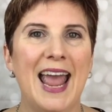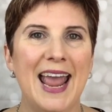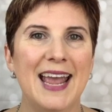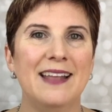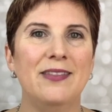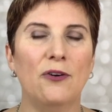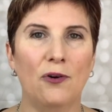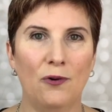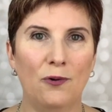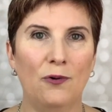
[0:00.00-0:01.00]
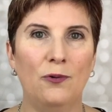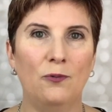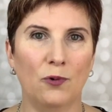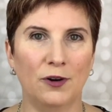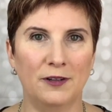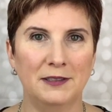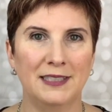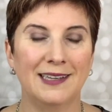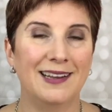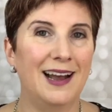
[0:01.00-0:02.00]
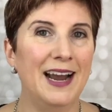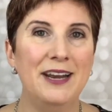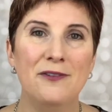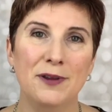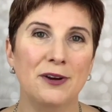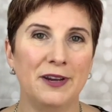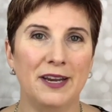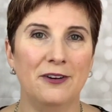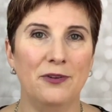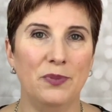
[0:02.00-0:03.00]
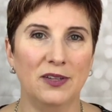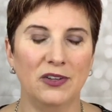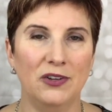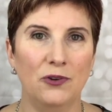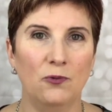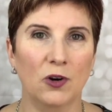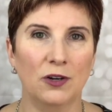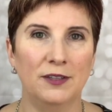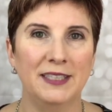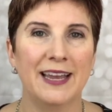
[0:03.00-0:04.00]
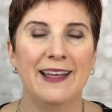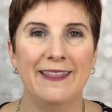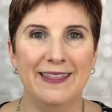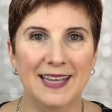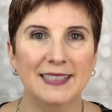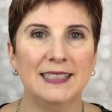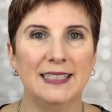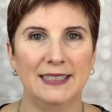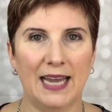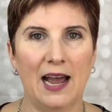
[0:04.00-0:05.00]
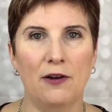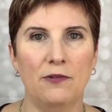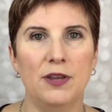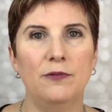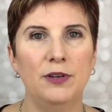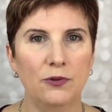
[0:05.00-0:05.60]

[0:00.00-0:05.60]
and the whole world. I know we are here to build a new world. This is how you